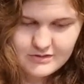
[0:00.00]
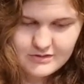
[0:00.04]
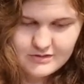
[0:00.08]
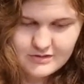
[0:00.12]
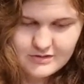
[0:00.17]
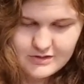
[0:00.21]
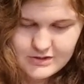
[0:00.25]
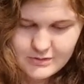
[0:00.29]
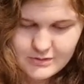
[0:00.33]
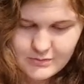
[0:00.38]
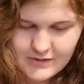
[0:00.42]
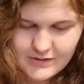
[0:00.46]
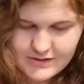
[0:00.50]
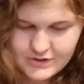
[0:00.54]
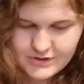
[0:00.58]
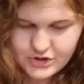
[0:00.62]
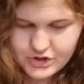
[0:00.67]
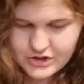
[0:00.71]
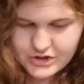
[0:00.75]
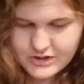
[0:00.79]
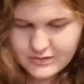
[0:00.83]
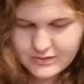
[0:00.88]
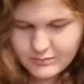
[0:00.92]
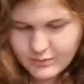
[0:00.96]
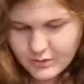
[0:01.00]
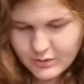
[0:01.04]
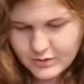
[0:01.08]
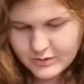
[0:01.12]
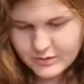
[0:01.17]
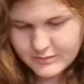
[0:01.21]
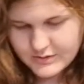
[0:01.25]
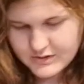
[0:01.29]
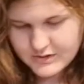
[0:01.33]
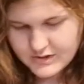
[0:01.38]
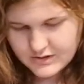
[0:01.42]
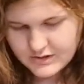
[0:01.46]
some, like, shit
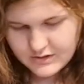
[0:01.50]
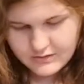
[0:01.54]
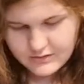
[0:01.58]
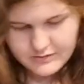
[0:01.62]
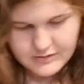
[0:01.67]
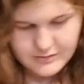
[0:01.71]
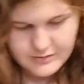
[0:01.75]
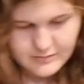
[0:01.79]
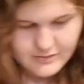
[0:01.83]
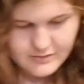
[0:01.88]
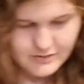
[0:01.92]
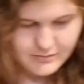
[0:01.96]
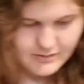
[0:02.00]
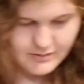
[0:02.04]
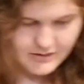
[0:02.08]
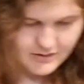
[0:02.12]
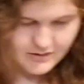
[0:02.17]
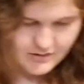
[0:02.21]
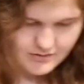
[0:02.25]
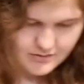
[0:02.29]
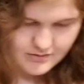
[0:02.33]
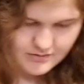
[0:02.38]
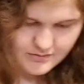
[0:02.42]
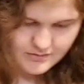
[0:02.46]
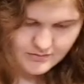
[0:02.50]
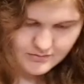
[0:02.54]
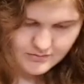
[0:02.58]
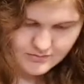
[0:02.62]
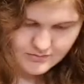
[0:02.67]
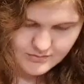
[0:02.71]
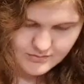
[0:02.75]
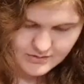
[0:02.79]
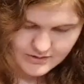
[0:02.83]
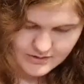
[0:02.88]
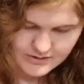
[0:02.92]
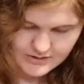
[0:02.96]
Pokemon stuff, I'm gonna be
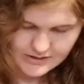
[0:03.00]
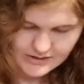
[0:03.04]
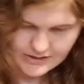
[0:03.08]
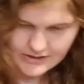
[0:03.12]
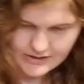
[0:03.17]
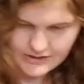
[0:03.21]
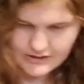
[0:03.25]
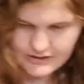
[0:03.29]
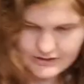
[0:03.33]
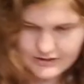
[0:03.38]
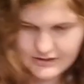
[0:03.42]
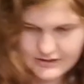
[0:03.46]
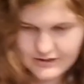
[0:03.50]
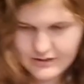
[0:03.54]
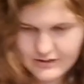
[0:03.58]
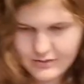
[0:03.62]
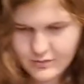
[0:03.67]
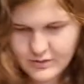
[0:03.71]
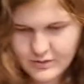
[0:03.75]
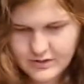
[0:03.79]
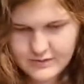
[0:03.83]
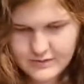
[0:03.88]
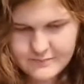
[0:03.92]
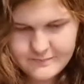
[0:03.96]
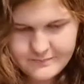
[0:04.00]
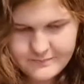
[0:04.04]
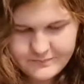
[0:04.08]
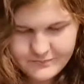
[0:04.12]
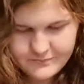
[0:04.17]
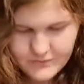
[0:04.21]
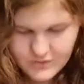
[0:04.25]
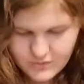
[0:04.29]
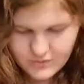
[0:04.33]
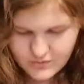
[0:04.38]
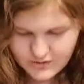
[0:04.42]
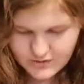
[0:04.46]
really annoyed.
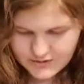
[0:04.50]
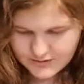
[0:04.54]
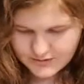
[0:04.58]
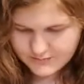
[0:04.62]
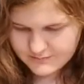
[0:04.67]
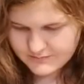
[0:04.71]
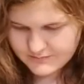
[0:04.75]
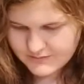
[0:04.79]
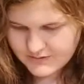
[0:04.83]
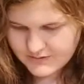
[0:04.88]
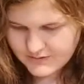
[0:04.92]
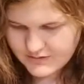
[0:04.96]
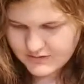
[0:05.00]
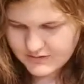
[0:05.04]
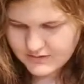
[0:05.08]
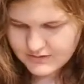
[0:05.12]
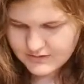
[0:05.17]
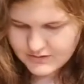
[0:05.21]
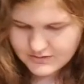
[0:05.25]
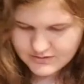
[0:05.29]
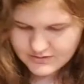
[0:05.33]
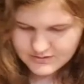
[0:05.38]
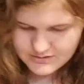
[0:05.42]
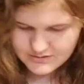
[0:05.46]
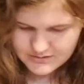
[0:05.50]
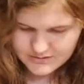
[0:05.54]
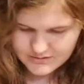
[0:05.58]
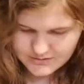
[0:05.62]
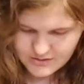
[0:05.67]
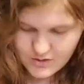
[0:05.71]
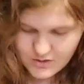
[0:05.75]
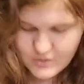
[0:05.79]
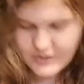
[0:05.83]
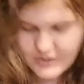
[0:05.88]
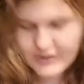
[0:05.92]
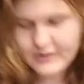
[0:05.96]
Okay.
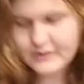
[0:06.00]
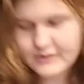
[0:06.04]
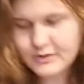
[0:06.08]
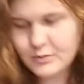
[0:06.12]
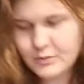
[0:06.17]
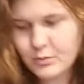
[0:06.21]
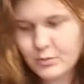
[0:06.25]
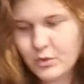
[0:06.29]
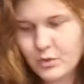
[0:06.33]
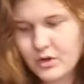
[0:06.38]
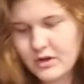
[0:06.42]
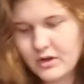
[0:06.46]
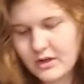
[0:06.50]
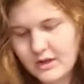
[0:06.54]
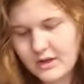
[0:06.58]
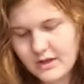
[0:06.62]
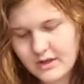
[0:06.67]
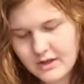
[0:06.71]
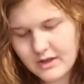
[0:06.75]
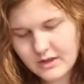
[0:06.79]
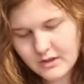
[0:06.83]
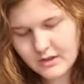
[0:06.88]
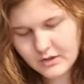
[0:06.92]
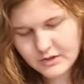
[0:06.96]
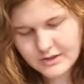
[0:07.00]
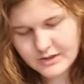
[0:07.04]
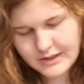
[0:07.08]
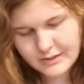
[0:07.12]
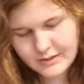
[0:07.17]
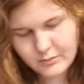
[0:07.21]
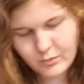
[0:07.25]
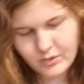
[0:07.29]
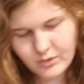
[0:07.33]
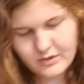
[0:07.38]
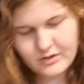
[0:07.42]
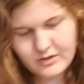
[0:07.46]
Okay, it's more... It looks like
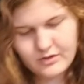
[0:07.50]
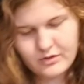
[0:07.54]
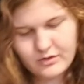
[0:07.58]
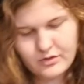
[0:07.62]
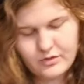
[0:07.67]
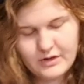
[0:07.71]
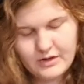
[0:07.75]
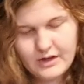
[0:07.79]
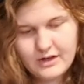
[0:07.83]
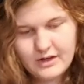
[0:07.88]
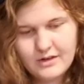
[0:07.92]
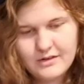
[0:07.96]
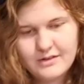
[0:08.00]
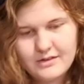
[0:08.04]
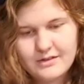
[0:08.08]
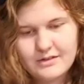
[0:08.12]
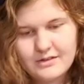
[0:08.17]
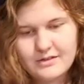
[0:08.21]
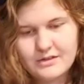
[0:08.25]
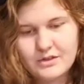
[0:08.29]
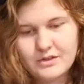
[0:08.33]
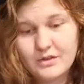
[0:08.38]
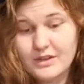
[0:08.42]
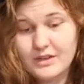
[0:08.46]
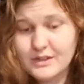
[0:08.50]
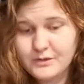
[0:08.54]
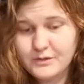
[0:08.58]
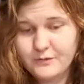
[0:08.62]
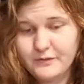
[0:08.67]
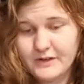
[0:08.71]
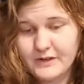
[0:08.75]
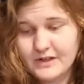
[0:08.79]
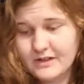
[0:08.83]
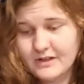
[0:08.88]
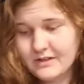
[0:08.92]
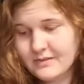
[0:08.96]
more than a three. So that's
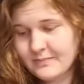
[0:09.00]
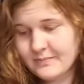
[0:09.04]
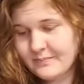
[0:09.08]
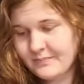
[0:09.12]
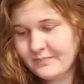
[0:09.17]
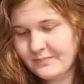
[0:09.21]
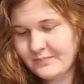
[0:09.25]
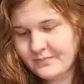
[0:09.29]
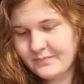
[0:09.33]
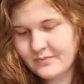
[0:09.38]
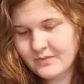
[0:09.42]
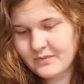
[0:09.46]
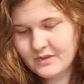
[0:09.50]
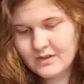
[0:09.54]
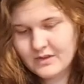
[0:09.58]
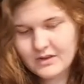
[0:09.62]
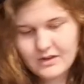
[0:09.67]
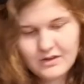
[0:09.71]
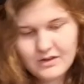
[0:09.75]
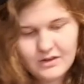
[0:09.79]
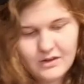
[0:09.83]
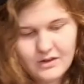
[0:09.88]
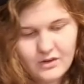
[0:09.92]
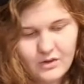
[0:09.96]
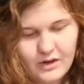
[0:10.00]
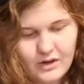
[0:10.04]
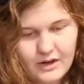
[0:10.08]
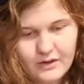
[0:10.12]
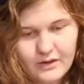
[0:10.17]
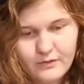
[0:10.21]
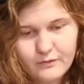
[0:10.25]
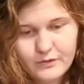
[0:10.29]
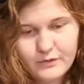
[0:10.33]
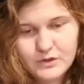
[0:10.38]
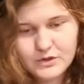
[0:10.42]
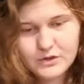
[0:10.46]
fun. Okay,
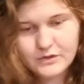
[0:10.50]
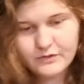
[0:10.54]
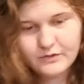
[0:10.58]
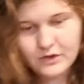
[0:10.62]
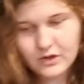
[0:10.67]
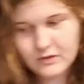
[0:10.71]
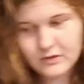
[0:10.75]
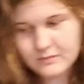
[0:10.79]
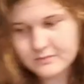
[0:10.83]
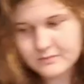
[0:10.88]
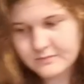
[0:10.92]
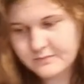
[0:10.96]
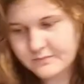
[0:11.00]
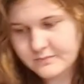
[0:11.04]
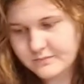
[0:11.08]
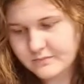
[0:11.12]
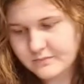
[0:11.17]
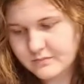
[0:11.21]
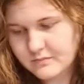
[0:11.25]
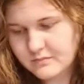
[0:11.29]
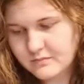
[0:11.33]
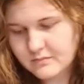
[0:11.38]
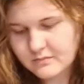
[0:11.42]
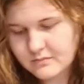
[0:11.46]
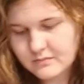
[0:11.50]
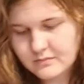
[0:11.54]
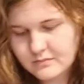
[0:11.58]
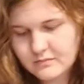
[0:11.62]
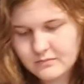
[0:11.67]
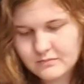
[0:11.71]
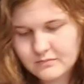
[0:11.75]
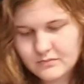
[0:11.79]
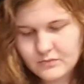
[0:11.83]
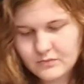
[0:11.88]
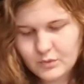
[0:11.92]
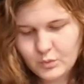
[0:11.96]
first of all,
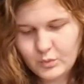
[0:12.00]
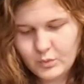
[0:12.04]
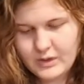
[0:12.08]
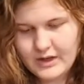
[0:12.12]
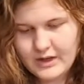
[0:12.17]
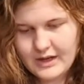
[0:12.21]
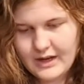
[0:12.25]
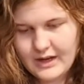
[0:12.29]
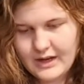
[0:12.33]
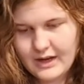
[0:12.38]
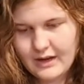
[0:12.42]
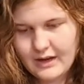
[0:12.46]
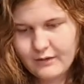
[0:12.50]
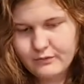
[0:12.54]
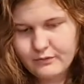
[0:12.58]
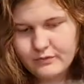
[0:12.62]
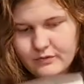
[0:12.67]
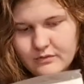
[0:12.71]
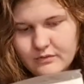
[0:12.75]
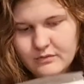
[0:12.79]
we have